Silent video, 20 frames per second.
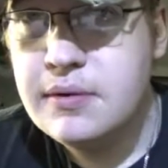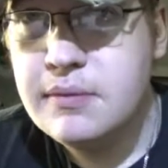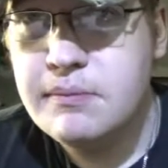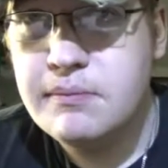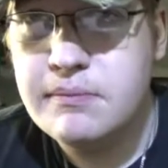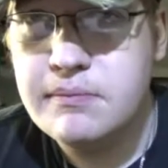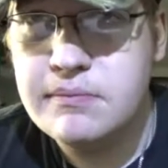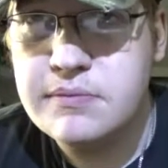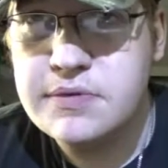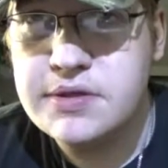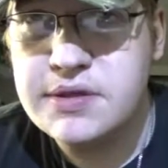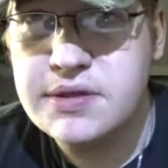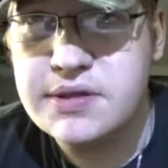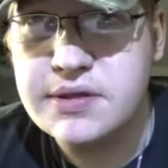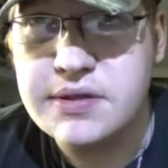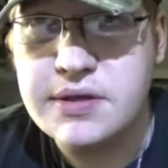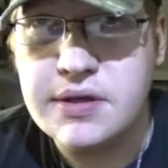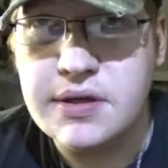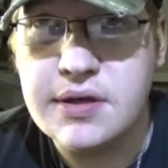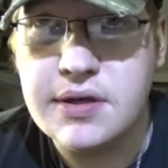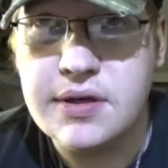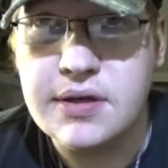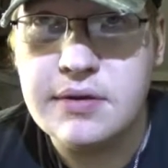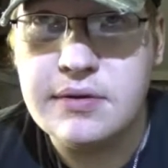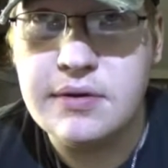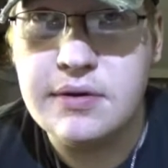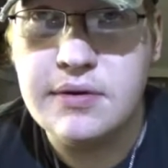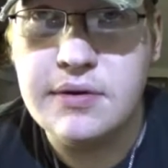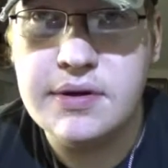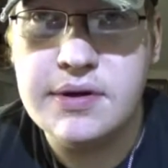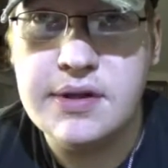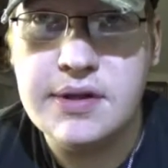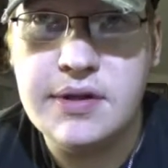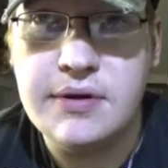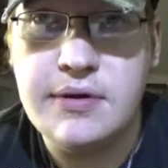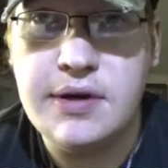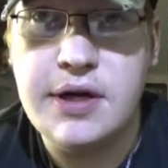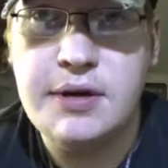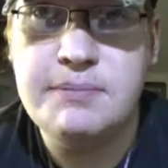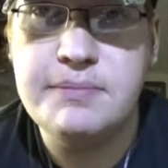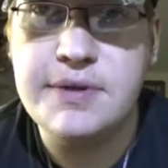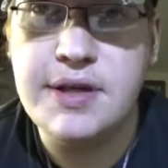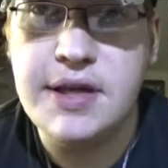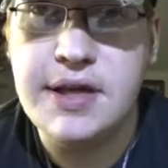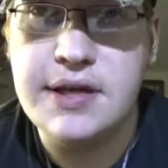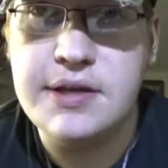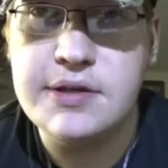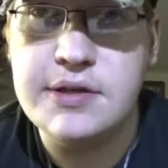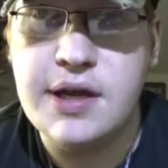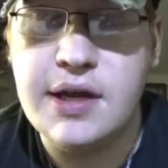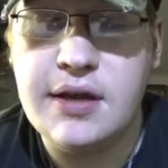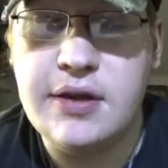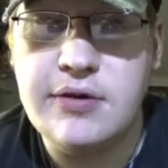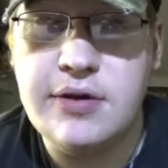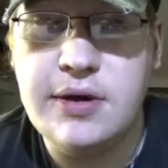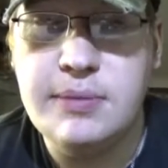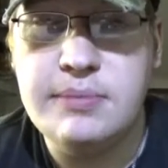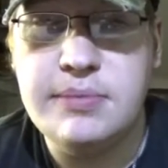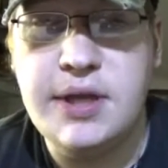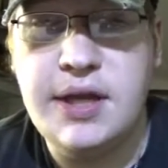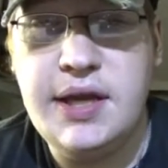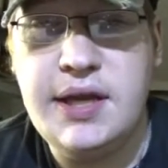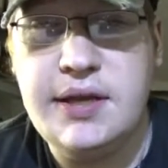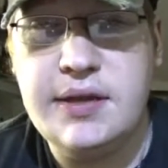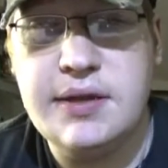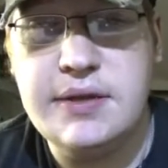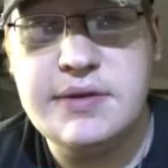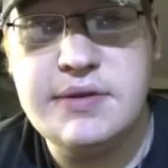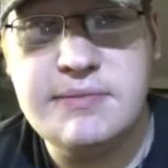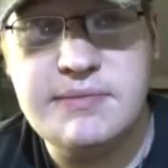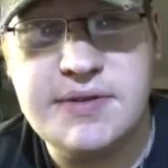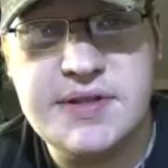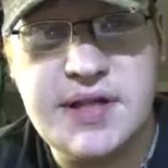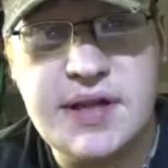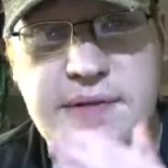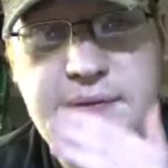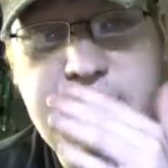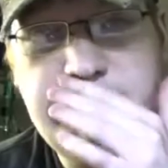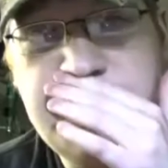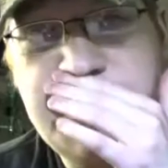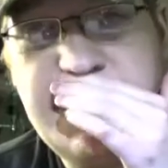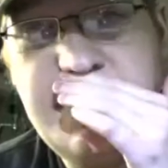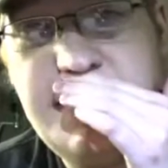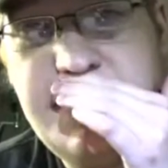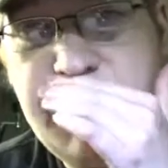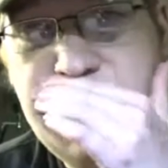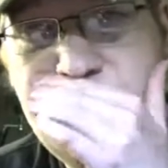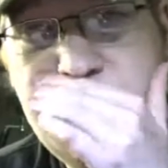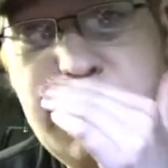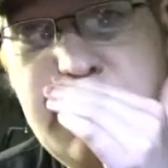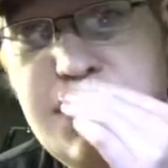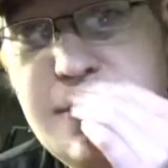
I'm just doing a little update, channel update, some stuff I'm doing,